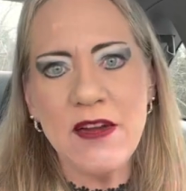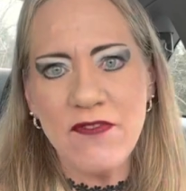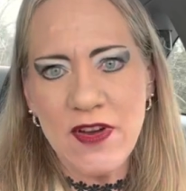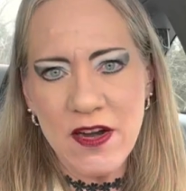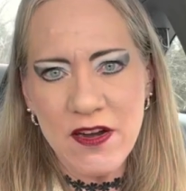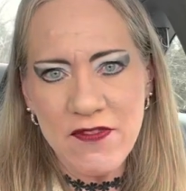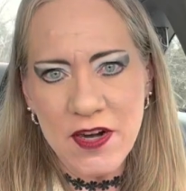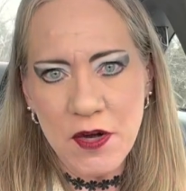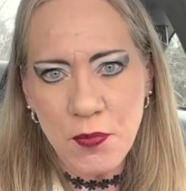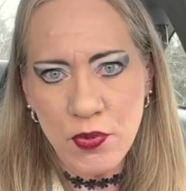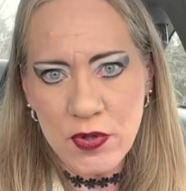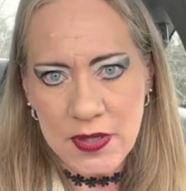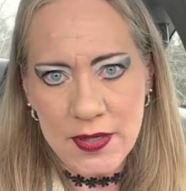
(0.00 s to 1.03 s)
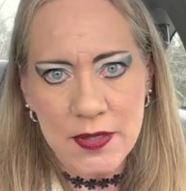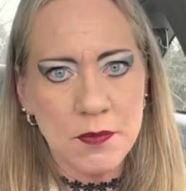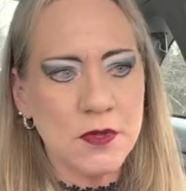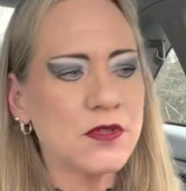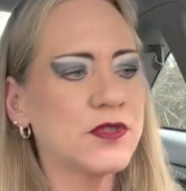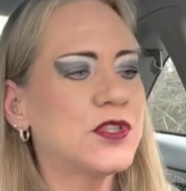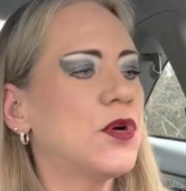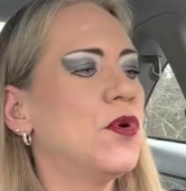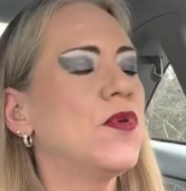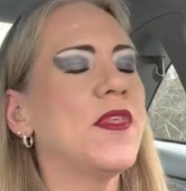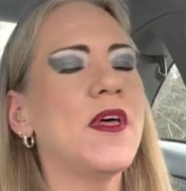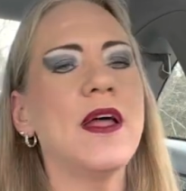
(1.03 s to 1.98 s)
very, very predictable
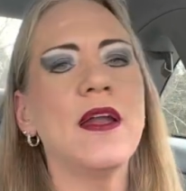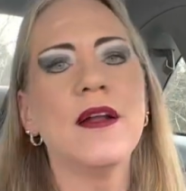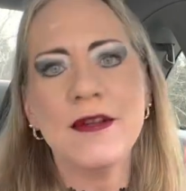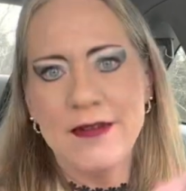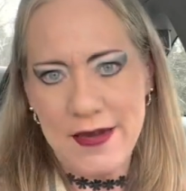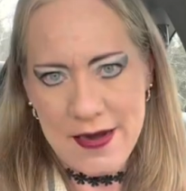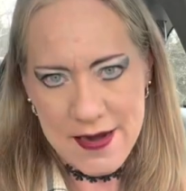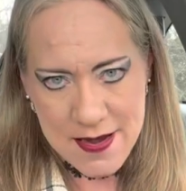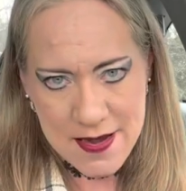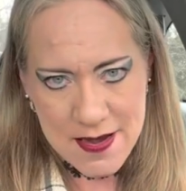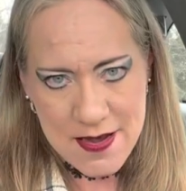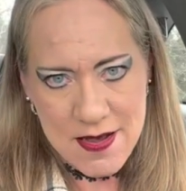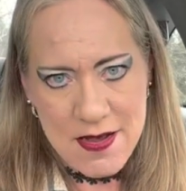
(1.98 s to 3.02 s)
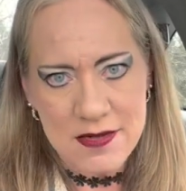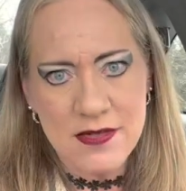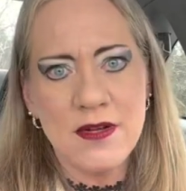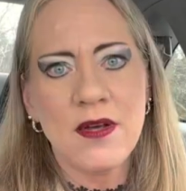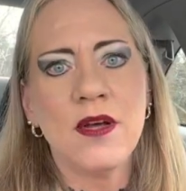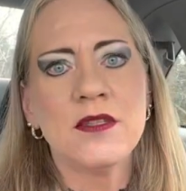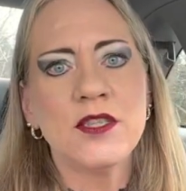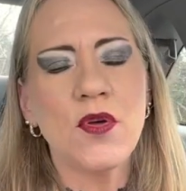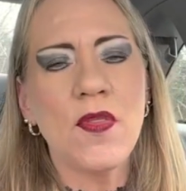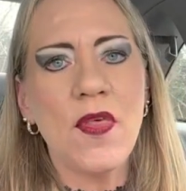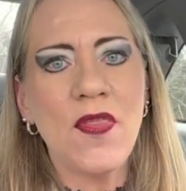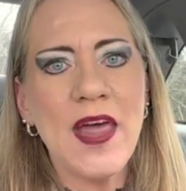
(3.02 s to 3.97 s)
so that, yes, so
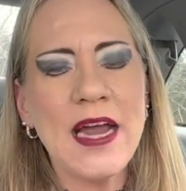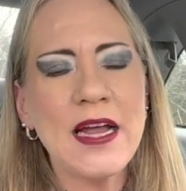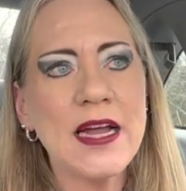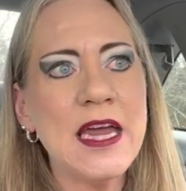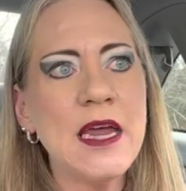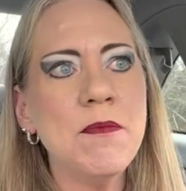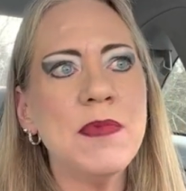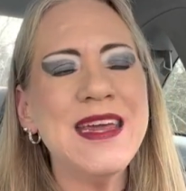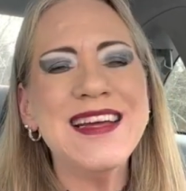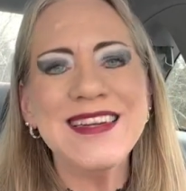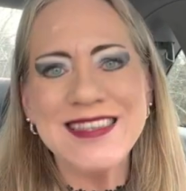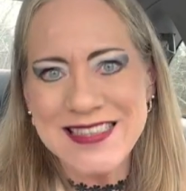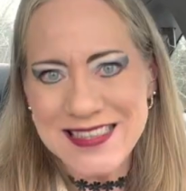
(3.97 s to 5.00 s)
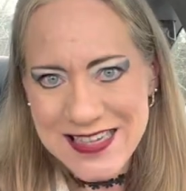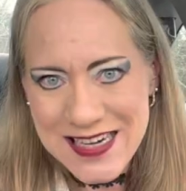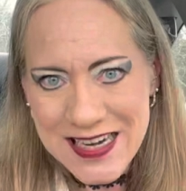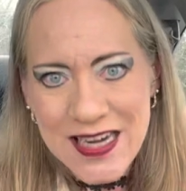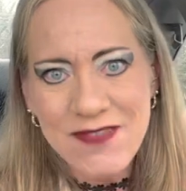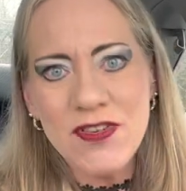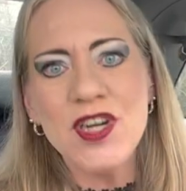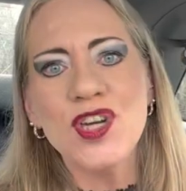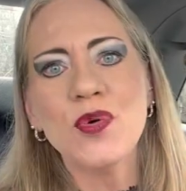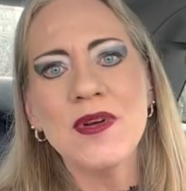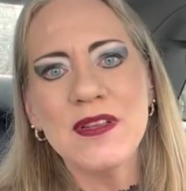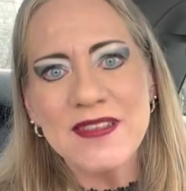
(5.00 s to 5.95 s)
that they can keep being deceived and
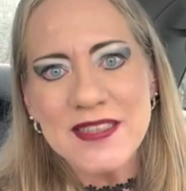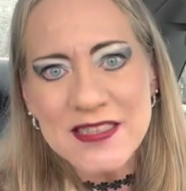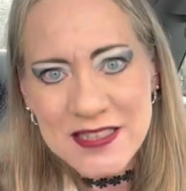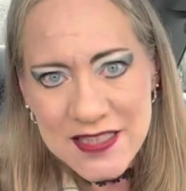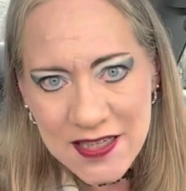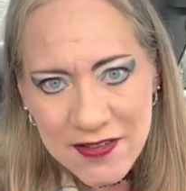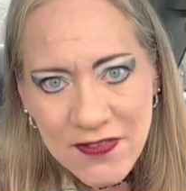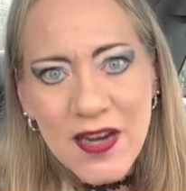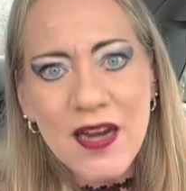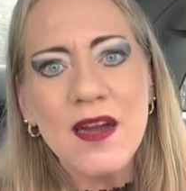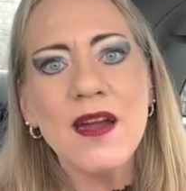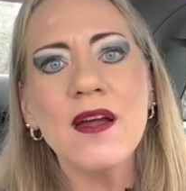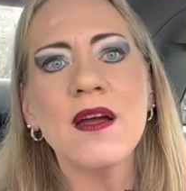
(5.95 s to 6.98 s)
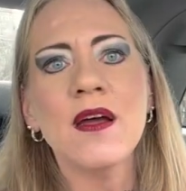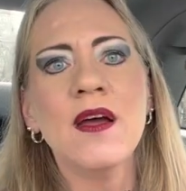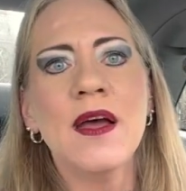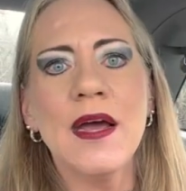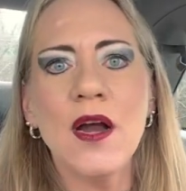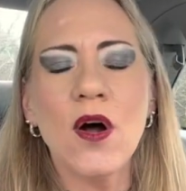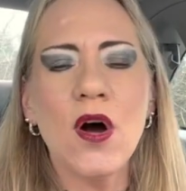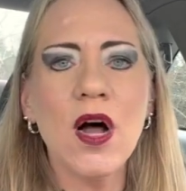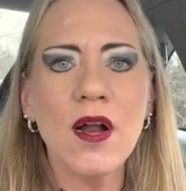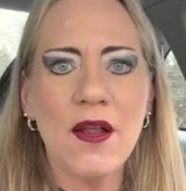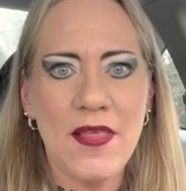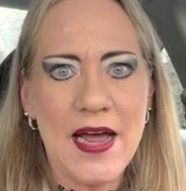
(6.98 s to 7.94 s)
doing the deceiving and
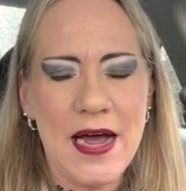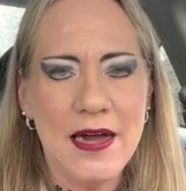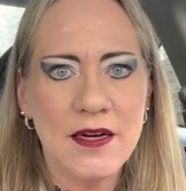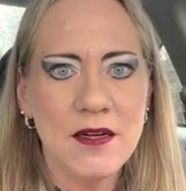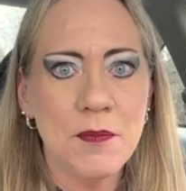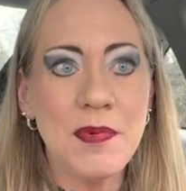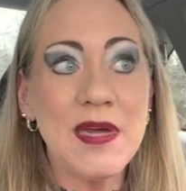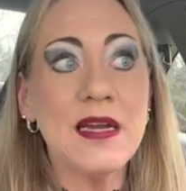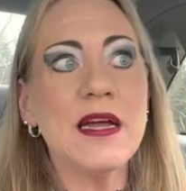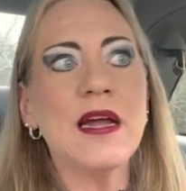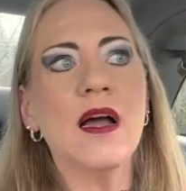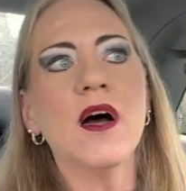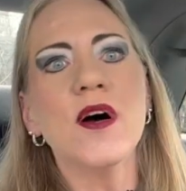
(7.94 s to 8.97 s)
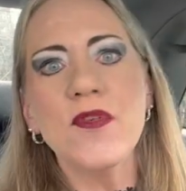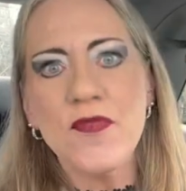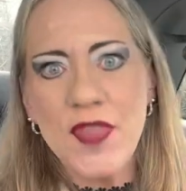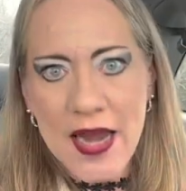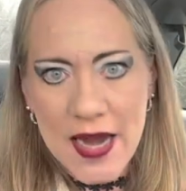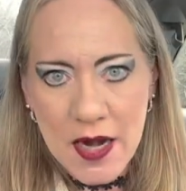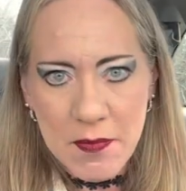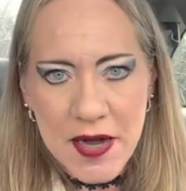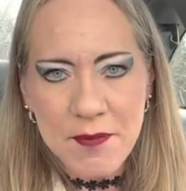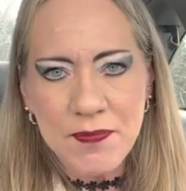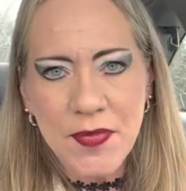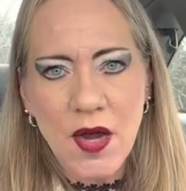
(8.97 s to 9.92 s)
all of that. The bidding of the
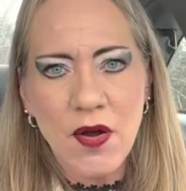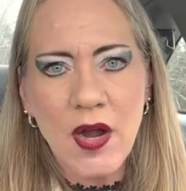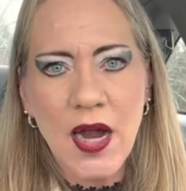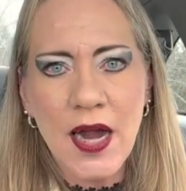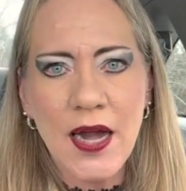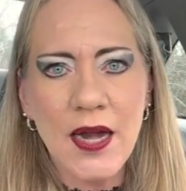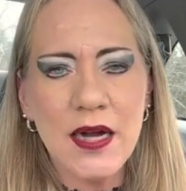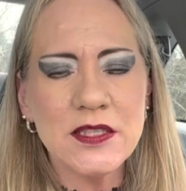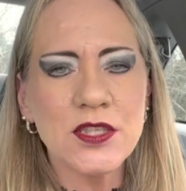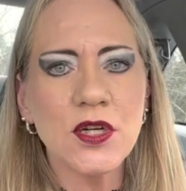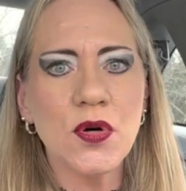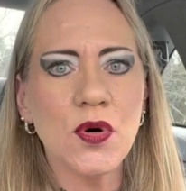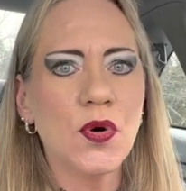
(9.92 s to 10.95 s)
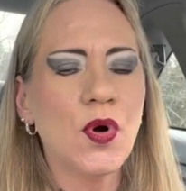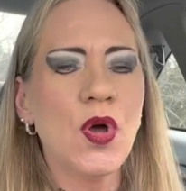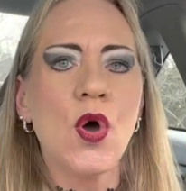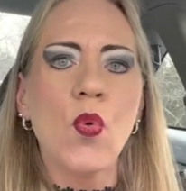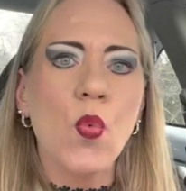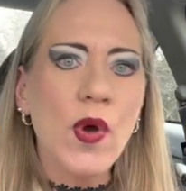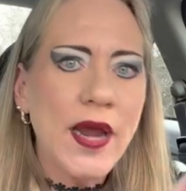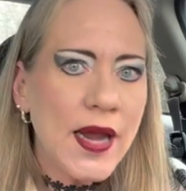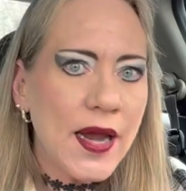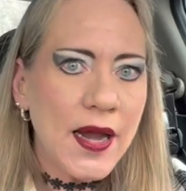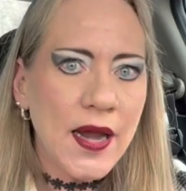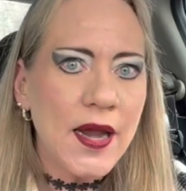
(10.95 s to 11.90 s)
enemy, all right? And so
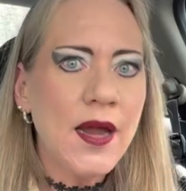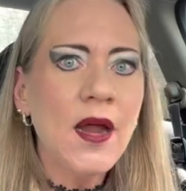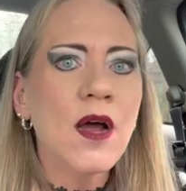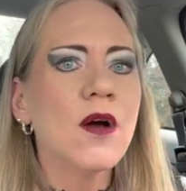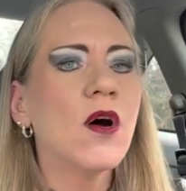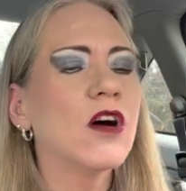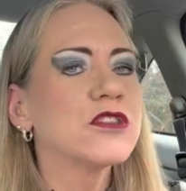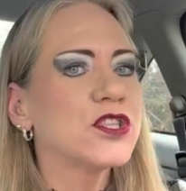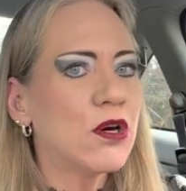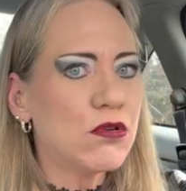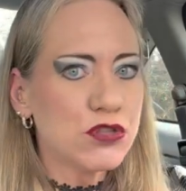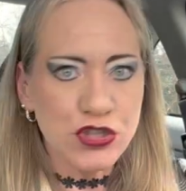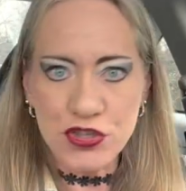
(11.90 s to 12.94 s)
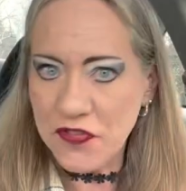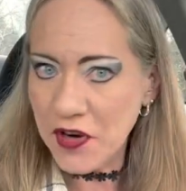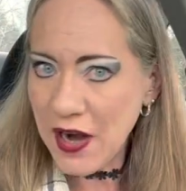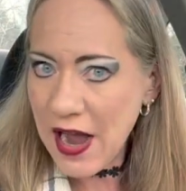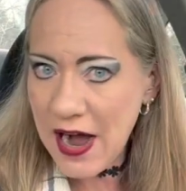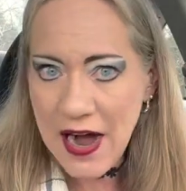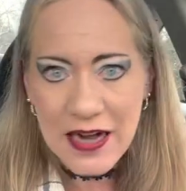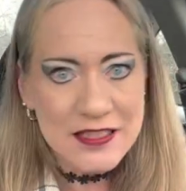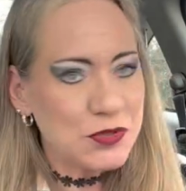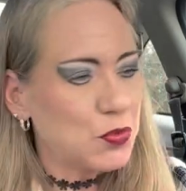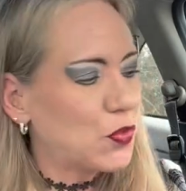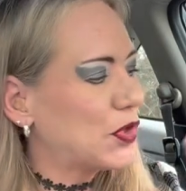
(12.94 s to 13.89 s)
we are soldiers for
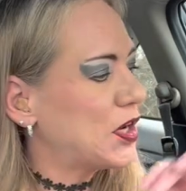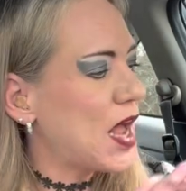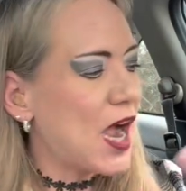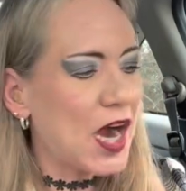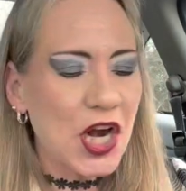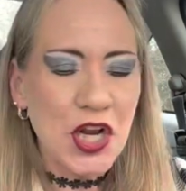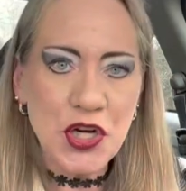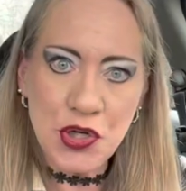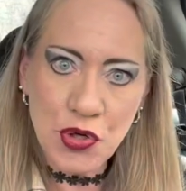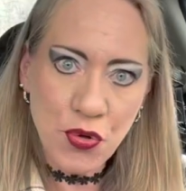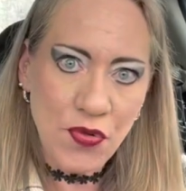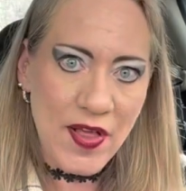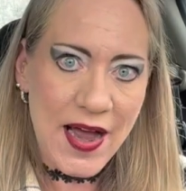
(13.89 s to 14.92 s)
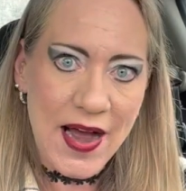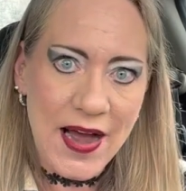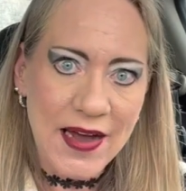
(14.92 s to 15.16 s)
God. We're not going to do that.